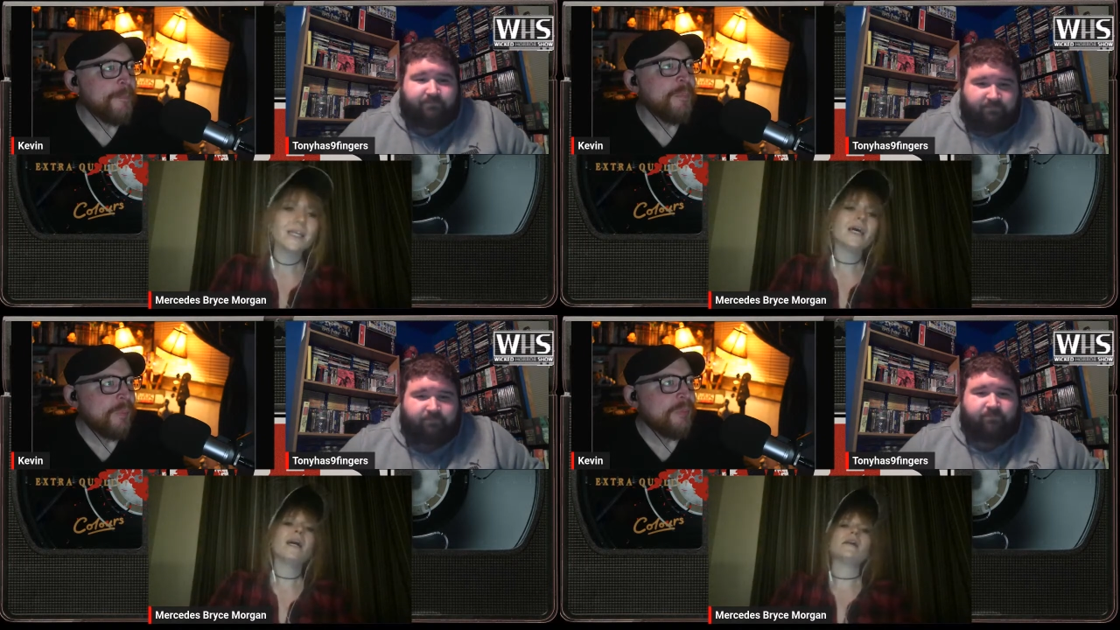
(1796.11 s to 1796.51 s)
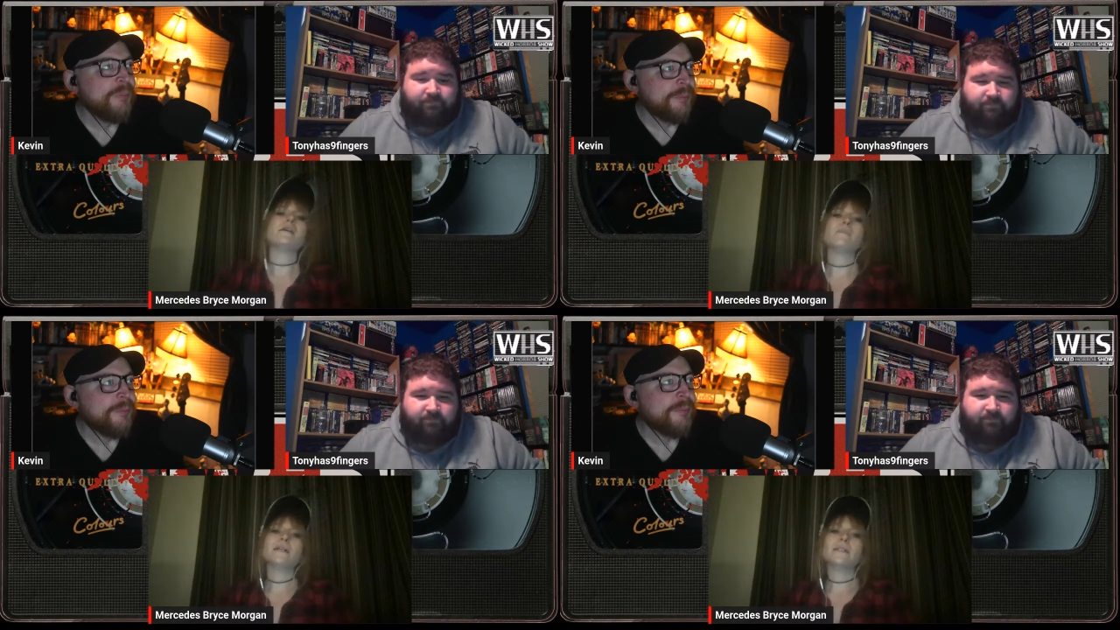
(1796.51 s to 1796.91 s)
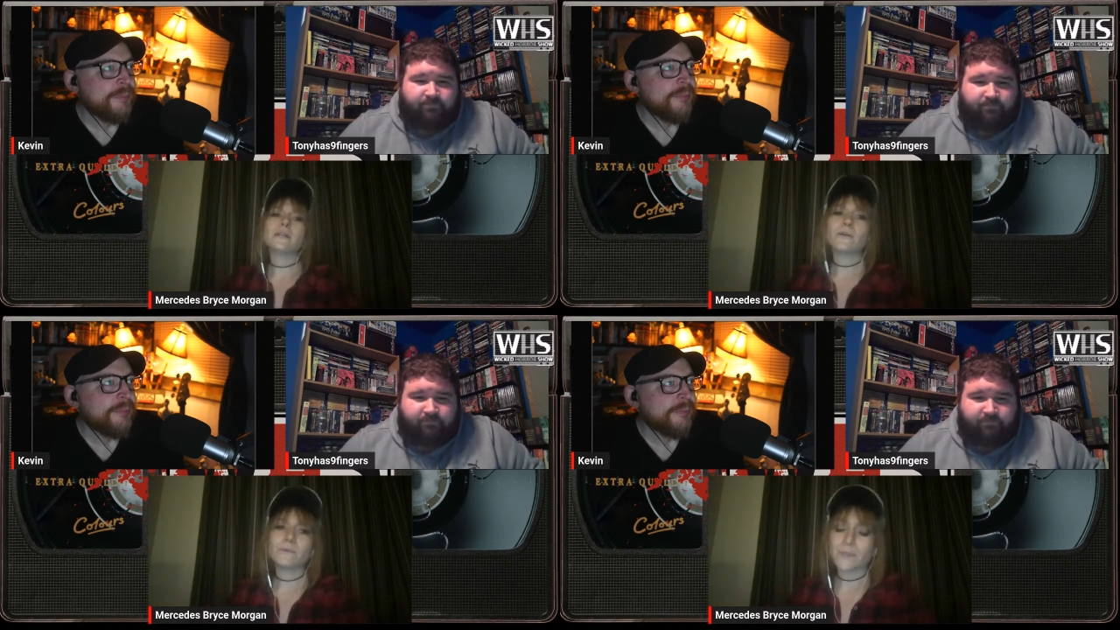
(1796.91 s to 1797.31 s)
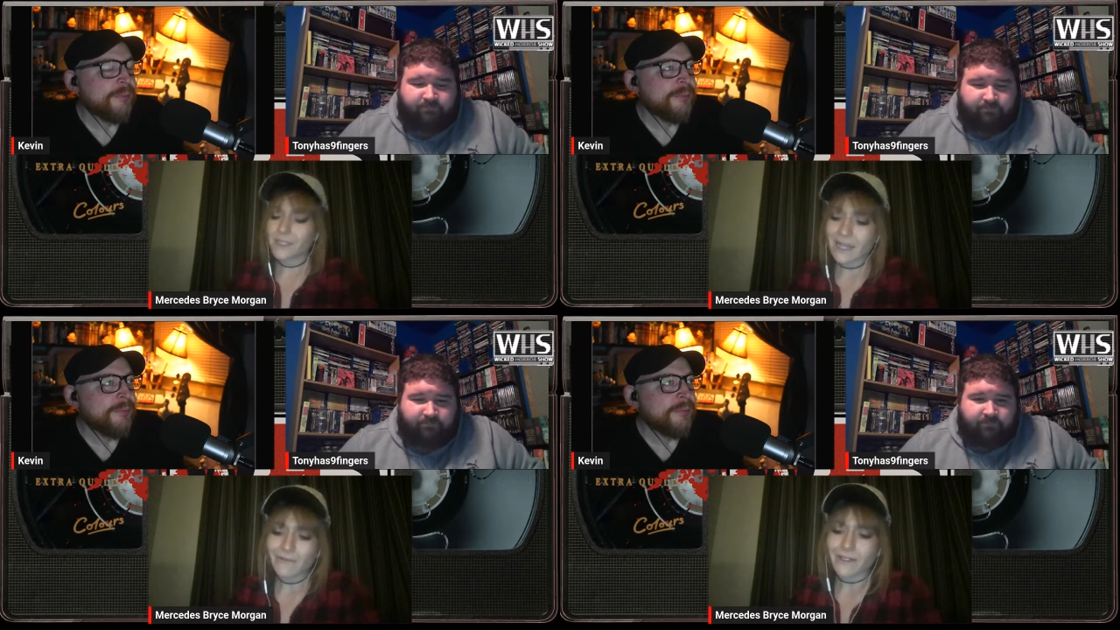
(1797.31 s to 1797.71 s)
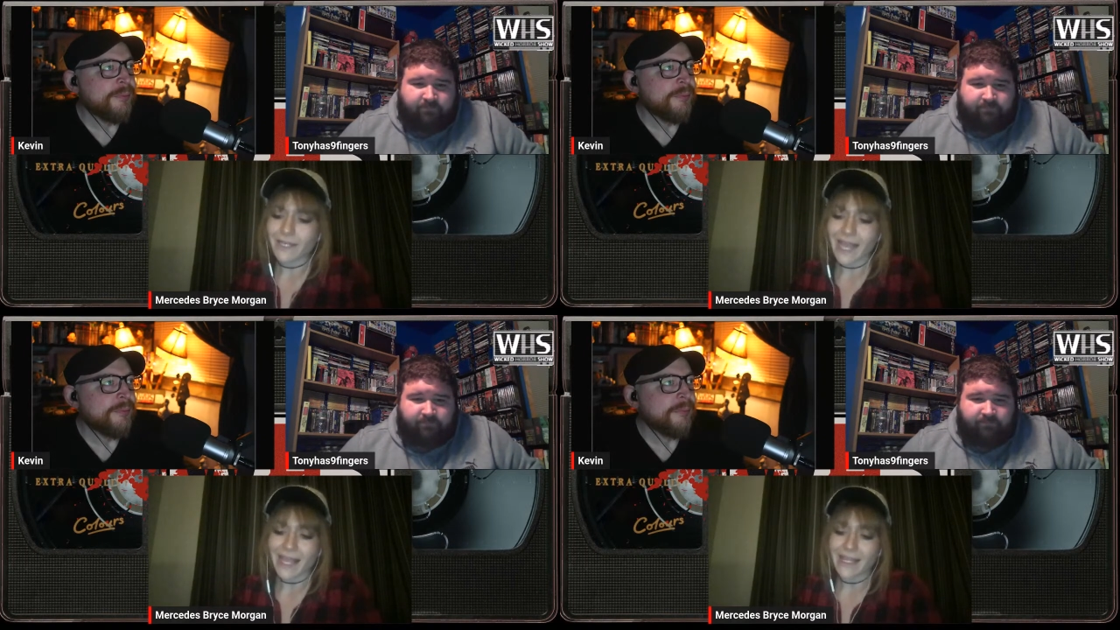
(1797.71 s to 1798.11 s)
Speaker 1: Mm-hmm. Um, and so
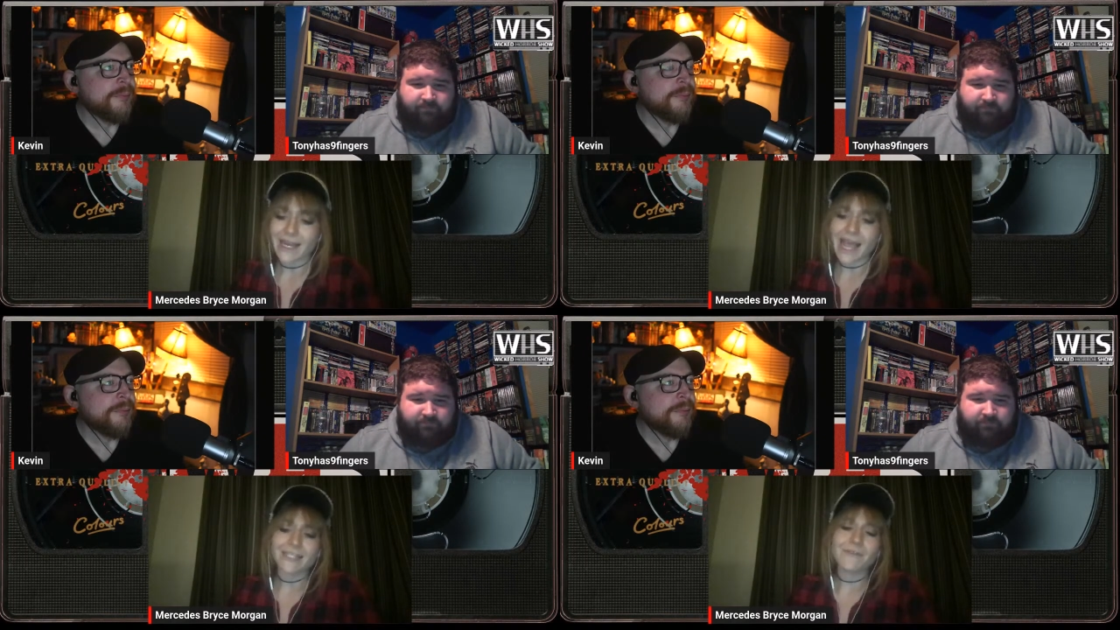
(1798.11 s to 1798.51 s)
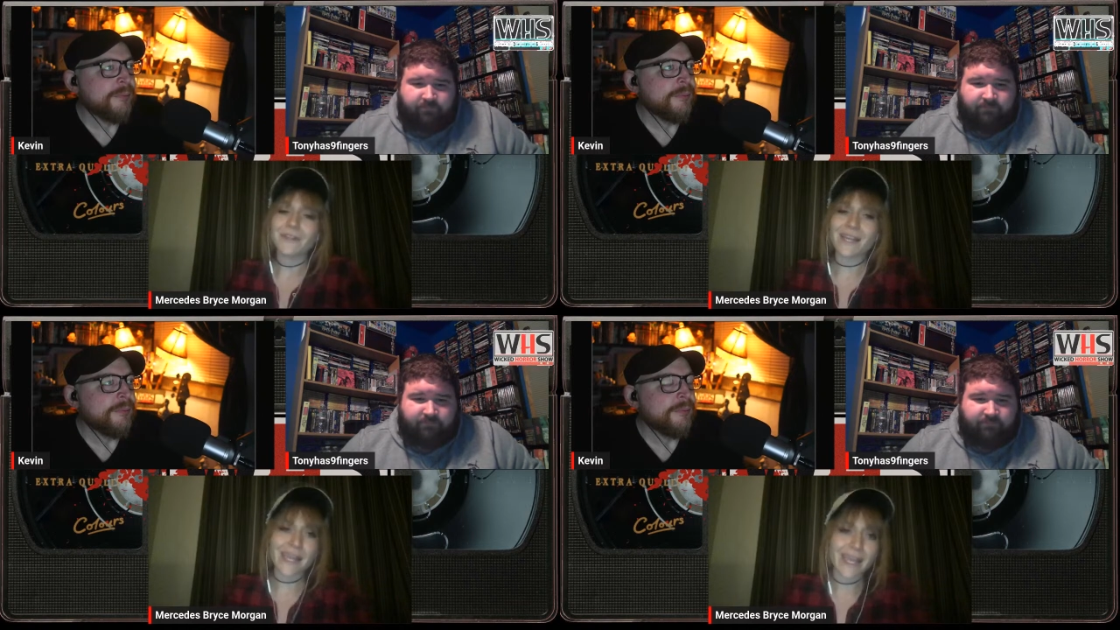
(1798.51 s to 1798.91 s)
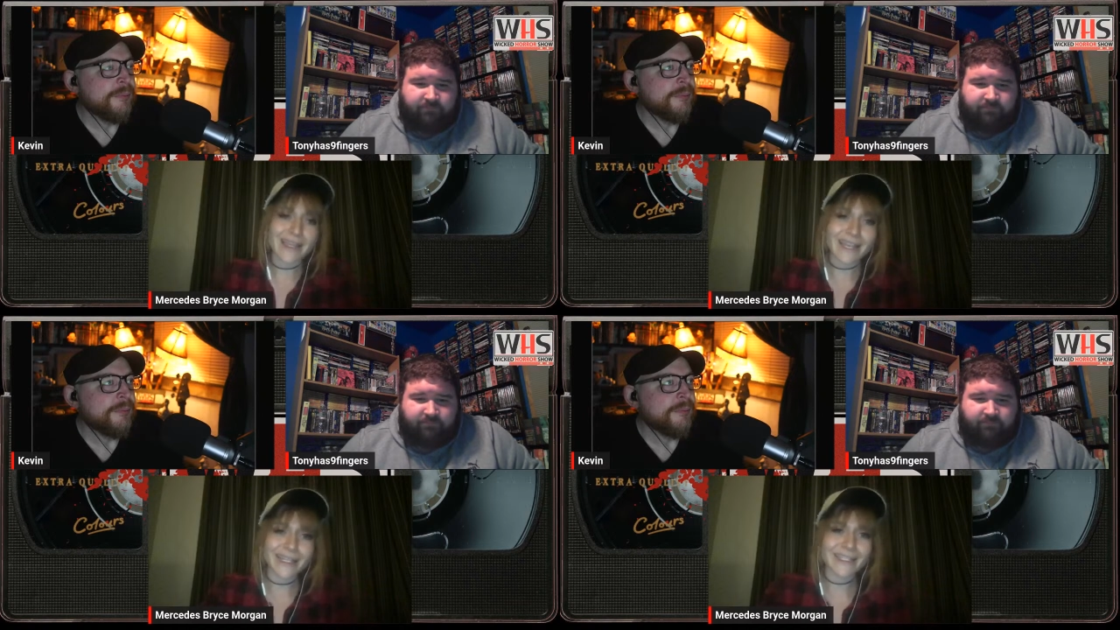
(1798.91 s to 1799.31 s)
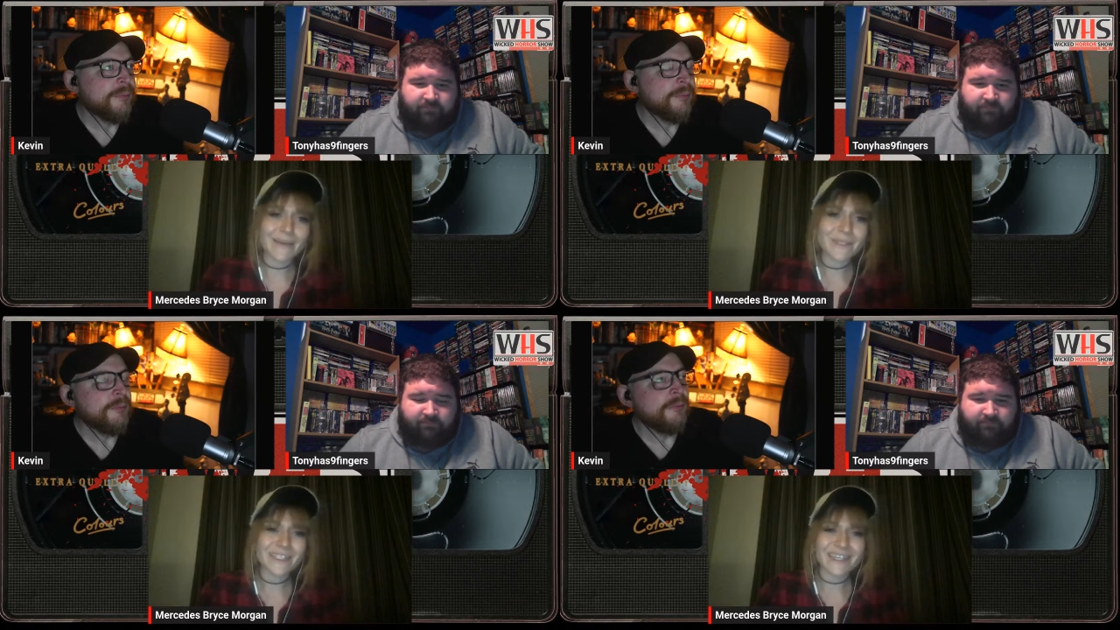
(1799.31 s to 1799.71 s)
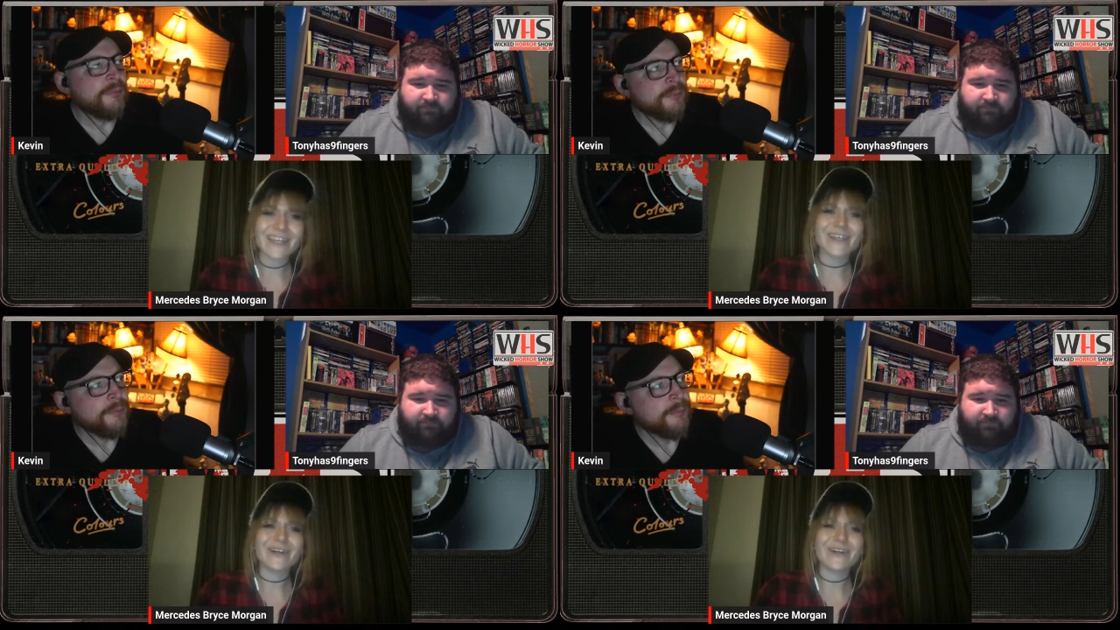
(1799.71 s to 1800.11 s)
definitely. And then as for the kid, the kid's name is
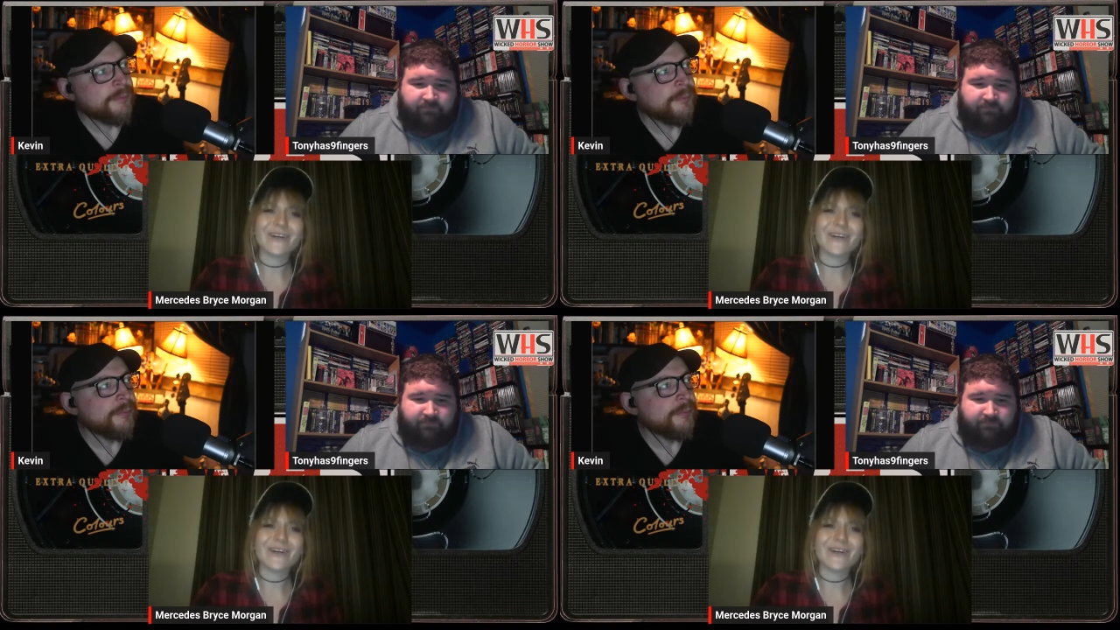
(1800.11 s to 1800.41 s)
Danilo,